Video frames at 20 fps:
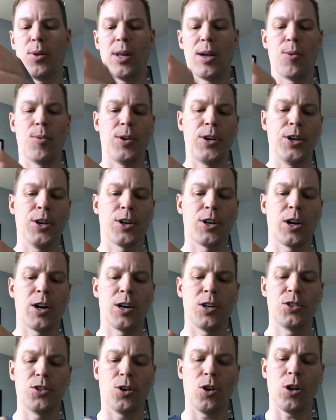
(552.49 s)
out one of your
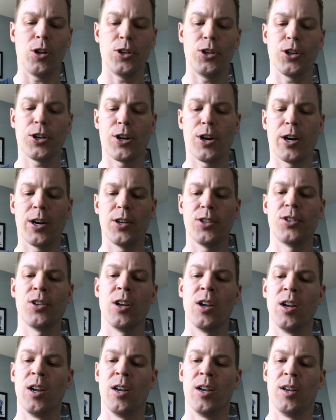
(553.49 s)
cards or all your cards.
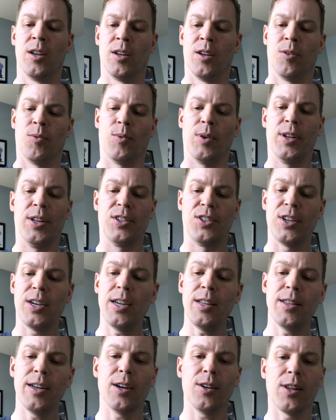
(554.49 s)
When it's
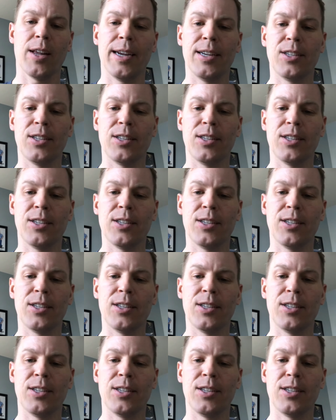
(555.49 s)
in there like